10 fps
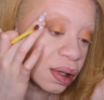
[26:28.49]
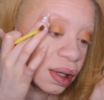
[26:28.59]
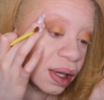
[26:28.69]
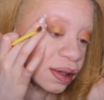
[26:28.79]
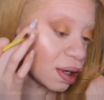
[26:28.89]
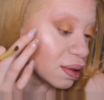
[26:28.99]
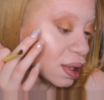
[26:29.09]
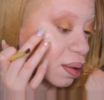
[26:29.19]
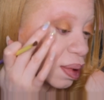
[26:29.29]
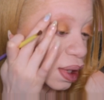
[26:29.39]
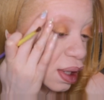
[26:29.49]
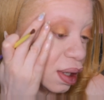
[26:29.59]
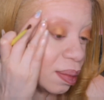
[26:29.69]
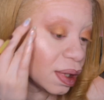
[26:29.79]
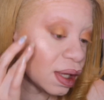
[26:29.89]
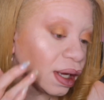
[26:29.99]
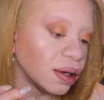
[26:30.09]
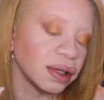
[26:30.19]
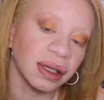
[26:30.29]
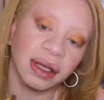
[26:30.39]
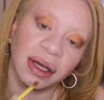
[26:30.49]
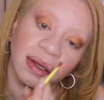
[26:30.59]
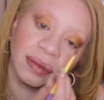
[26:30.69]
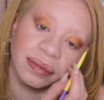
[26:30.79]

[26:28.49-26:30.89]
I thought it was gonna be a little bit lighter than that.